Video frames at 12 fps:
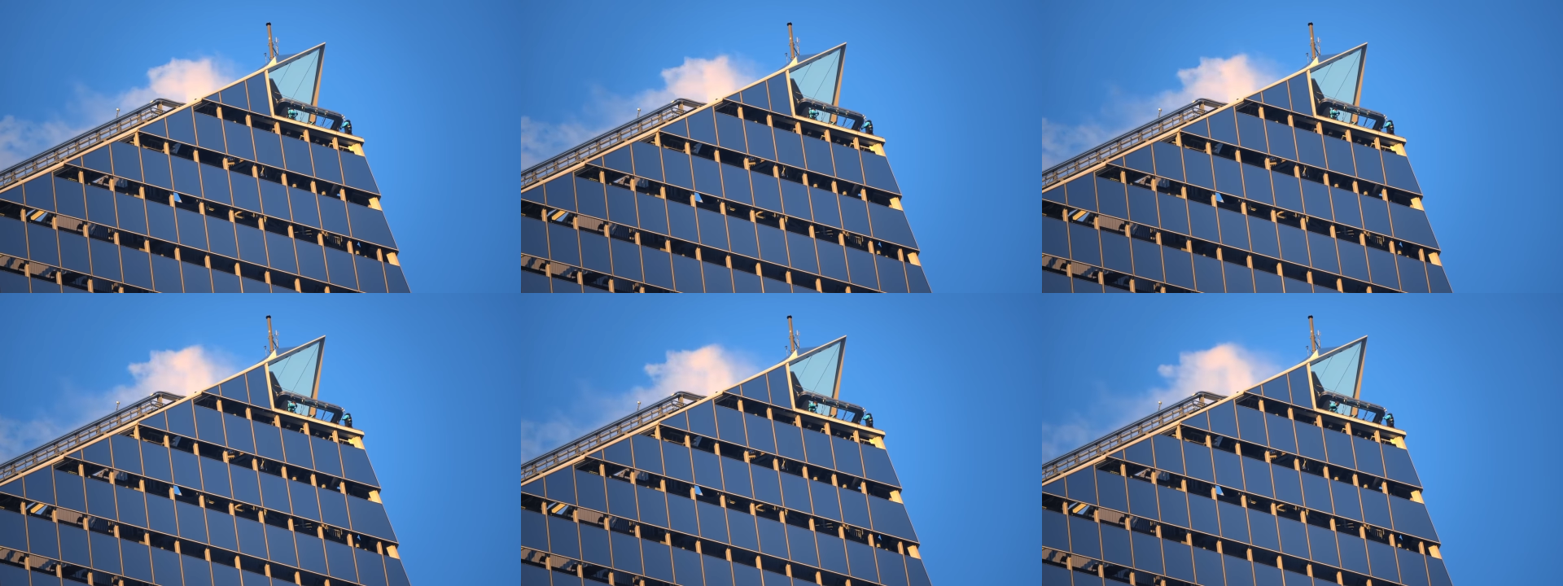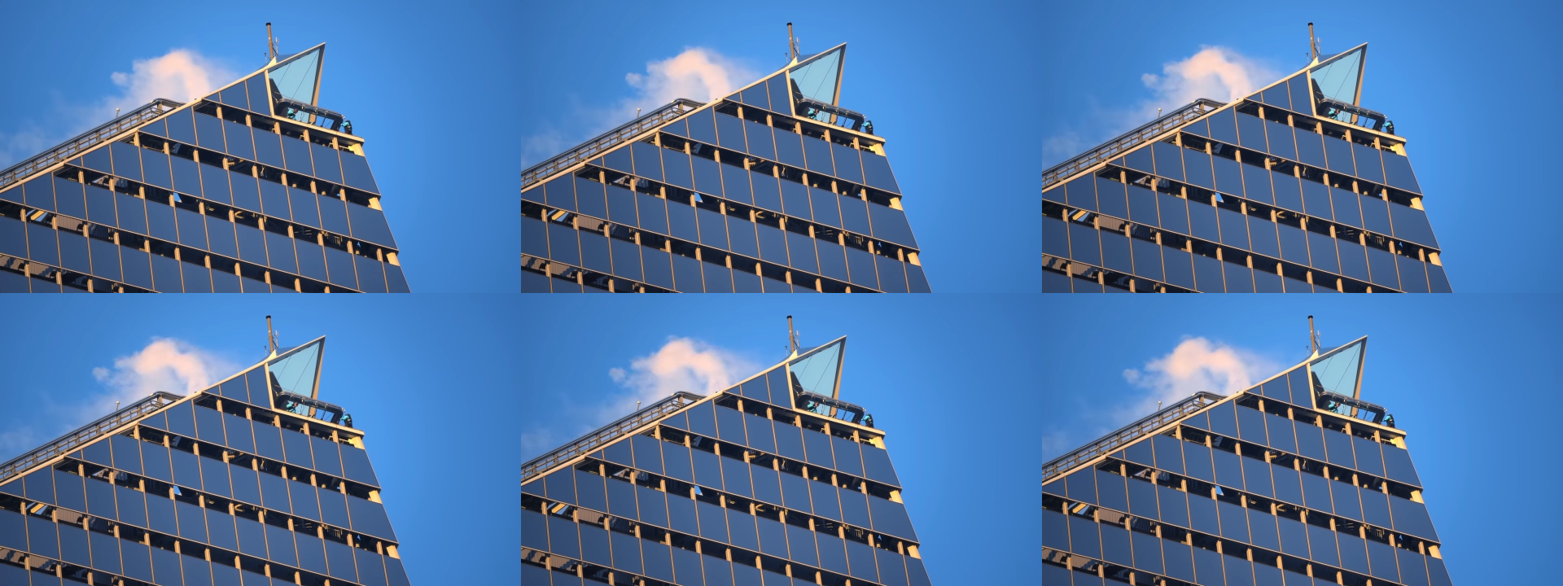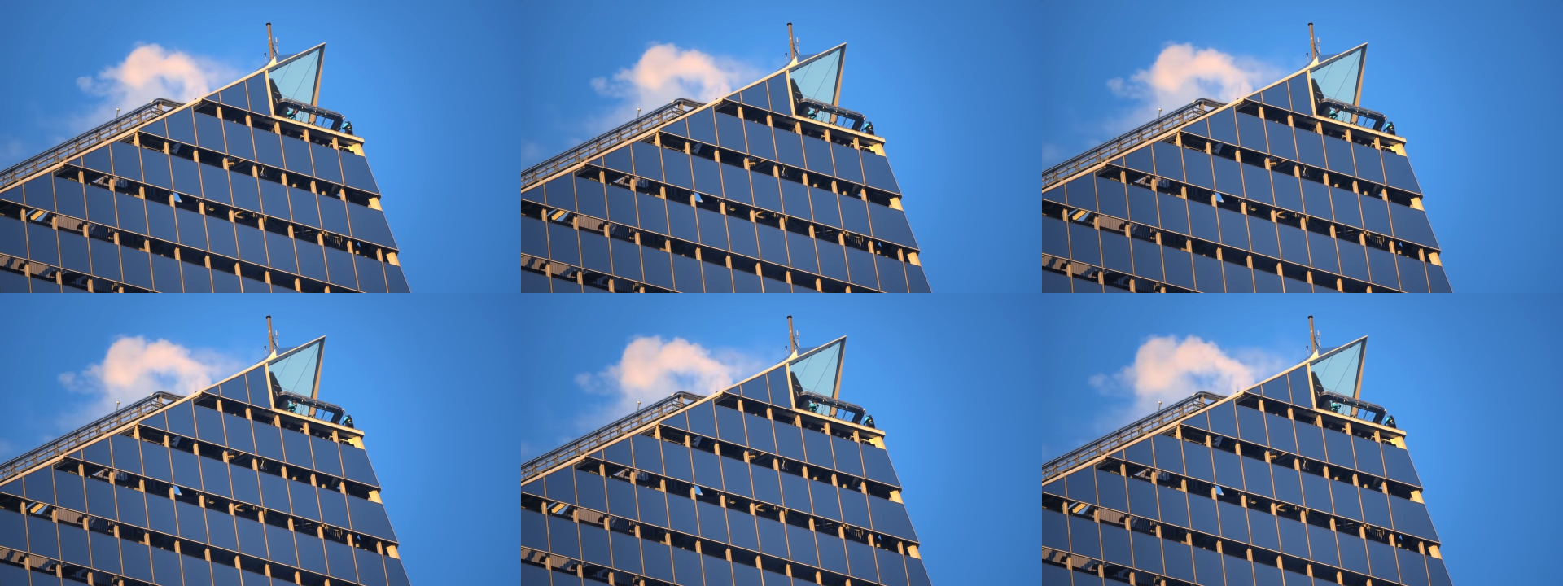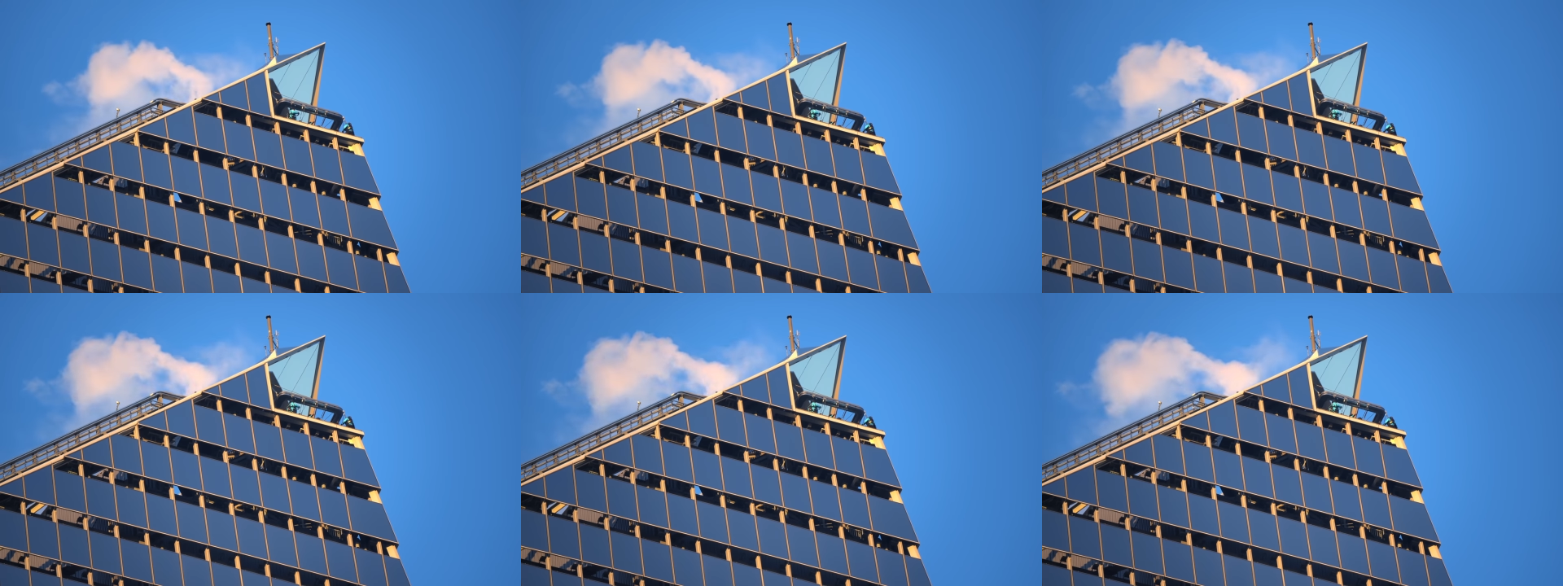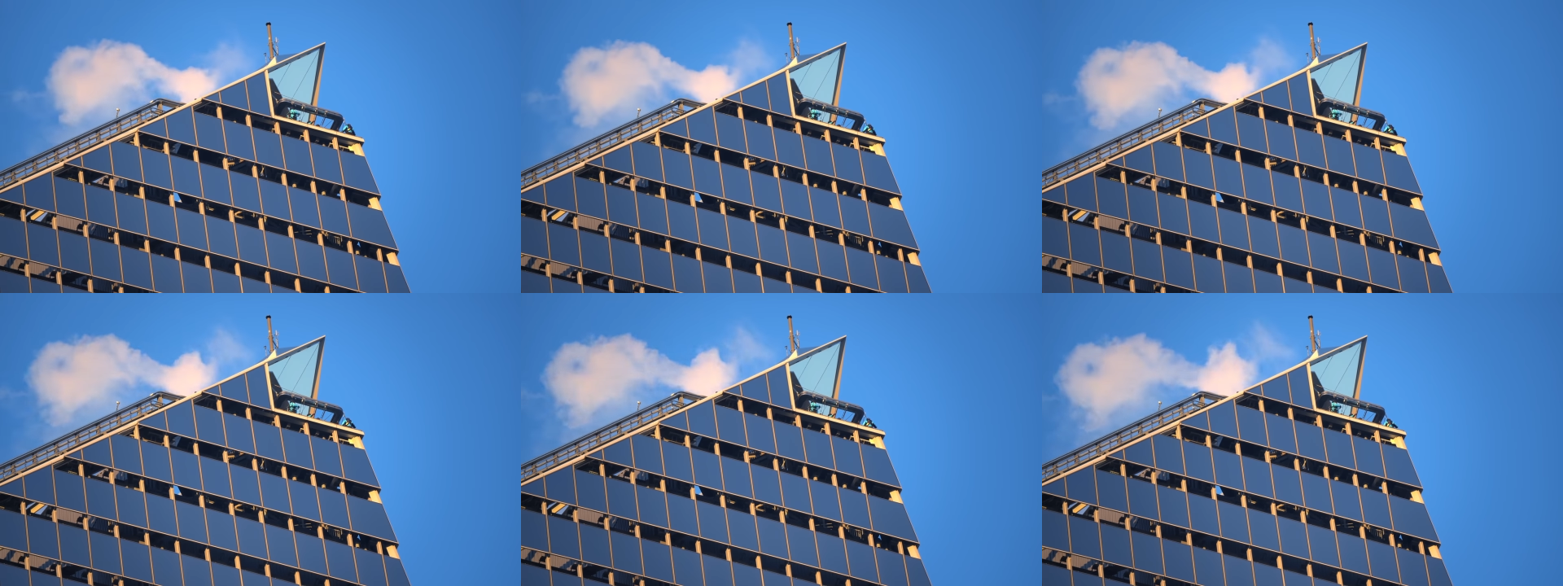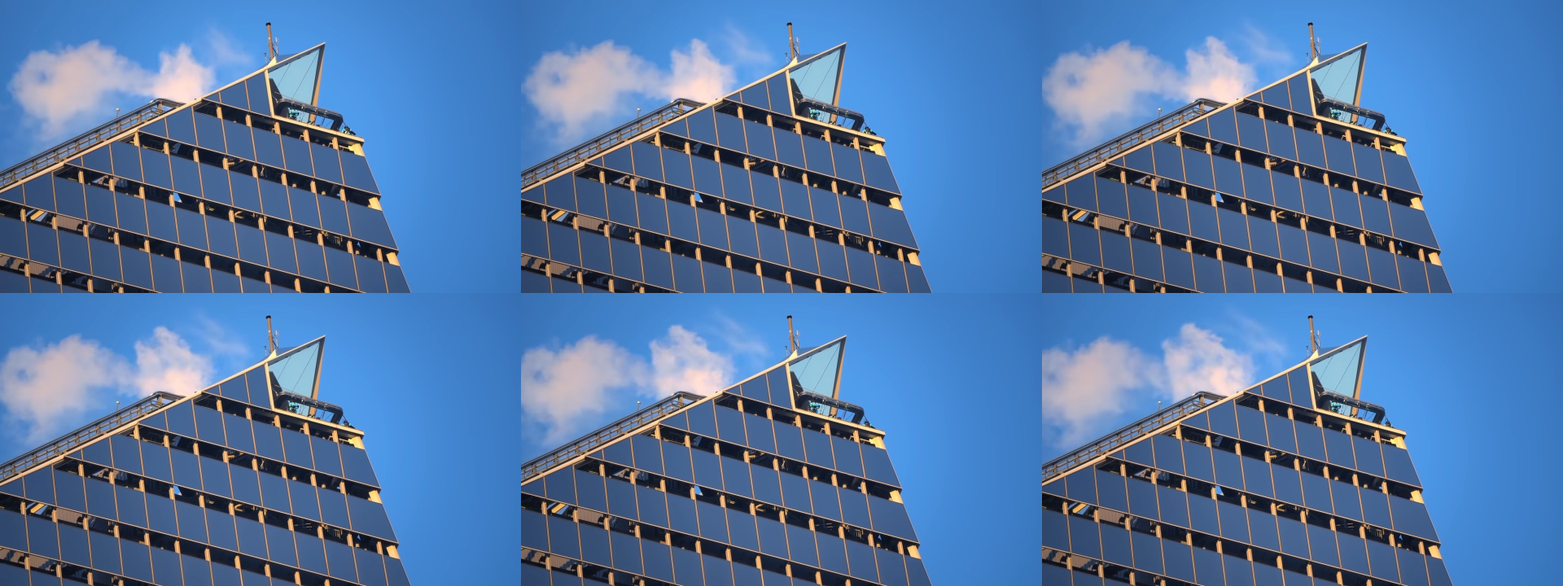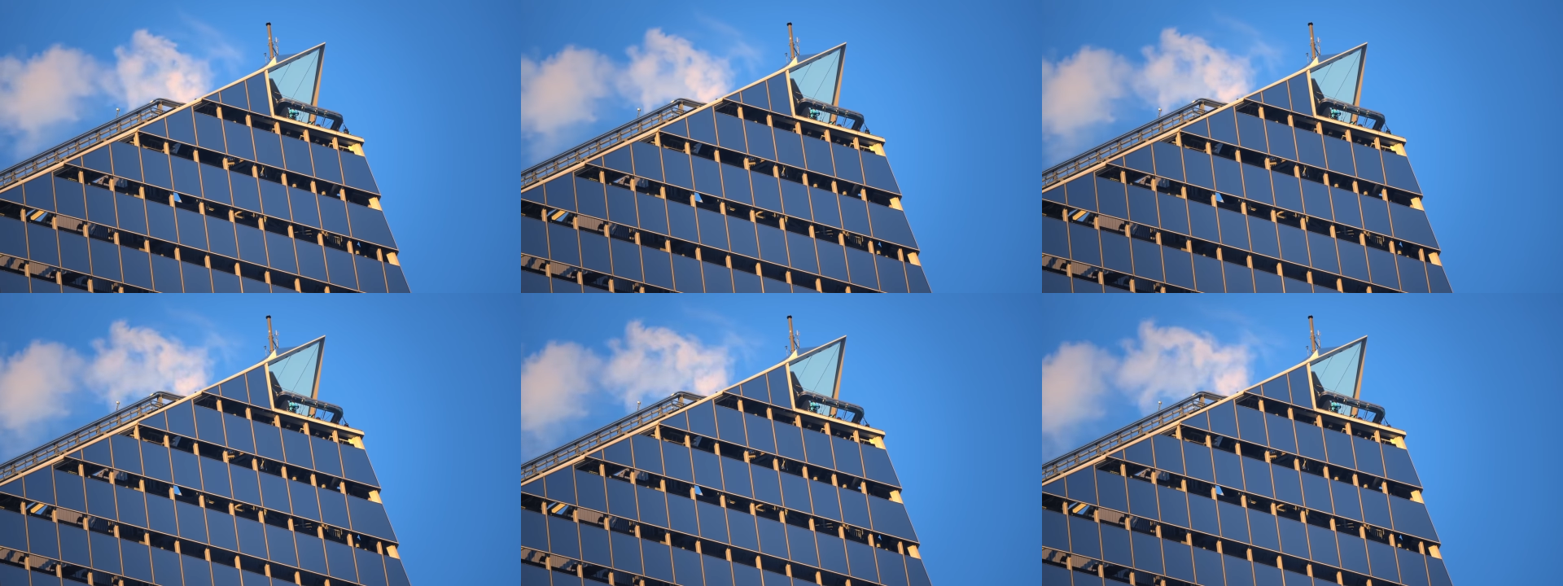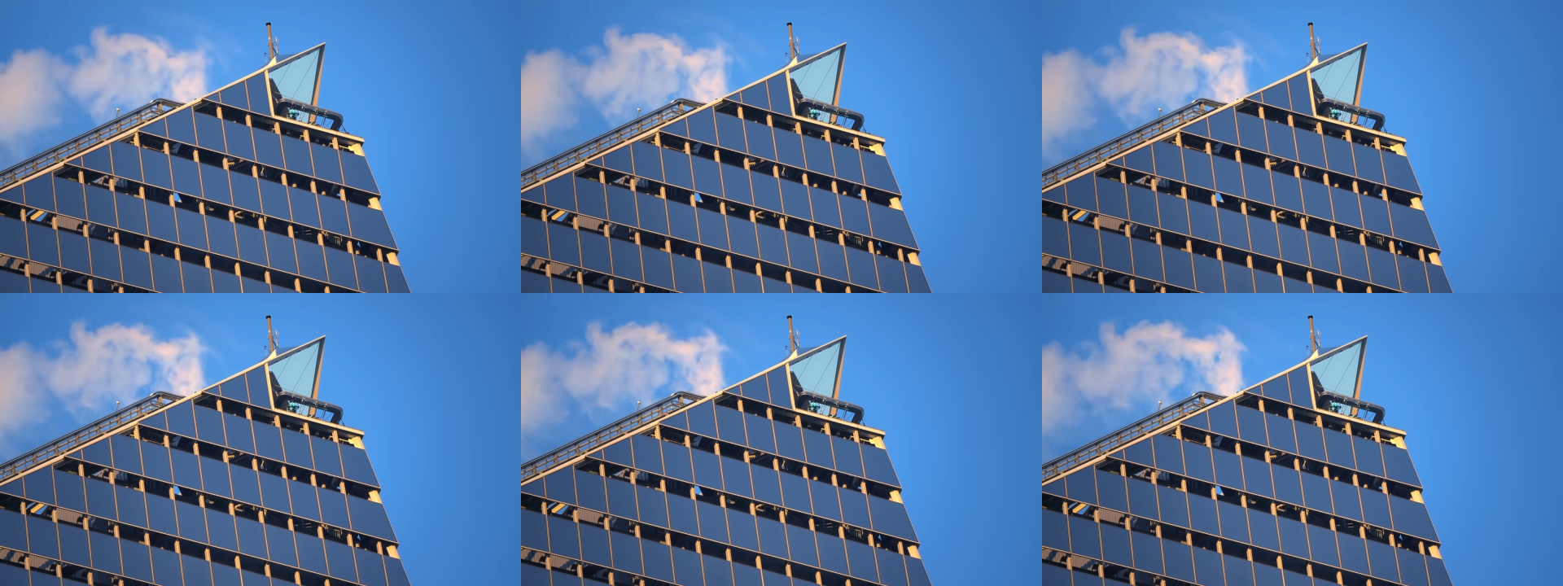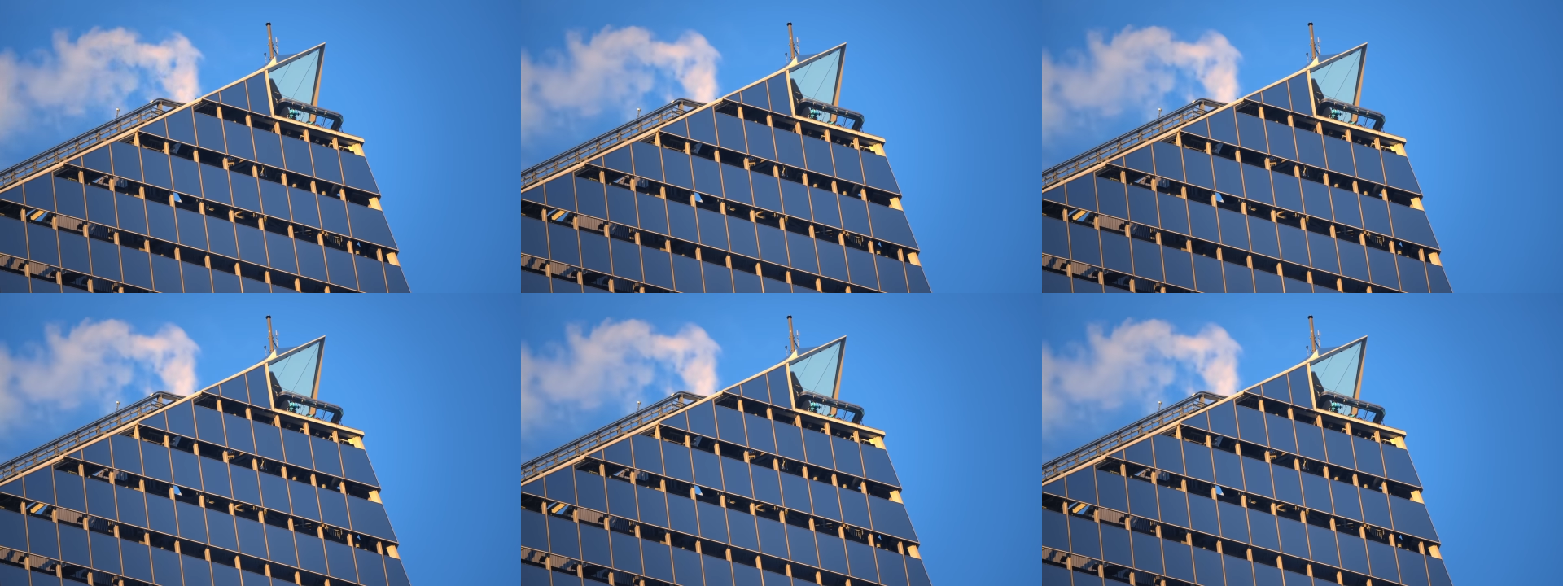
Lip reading: No face is visible, so there are no lips to read.